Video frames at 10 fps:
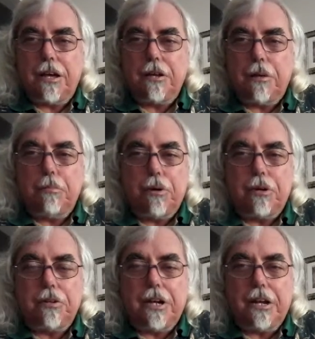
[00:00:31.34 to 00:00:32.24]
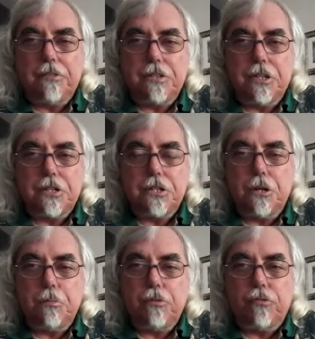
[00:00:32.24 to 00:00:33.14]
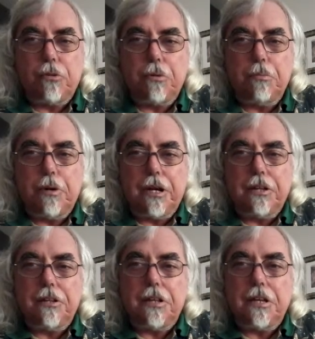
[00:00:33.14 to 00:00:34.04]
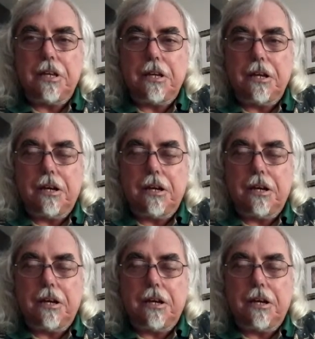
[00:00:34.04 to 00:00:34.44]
a book that I haven't touched on before by the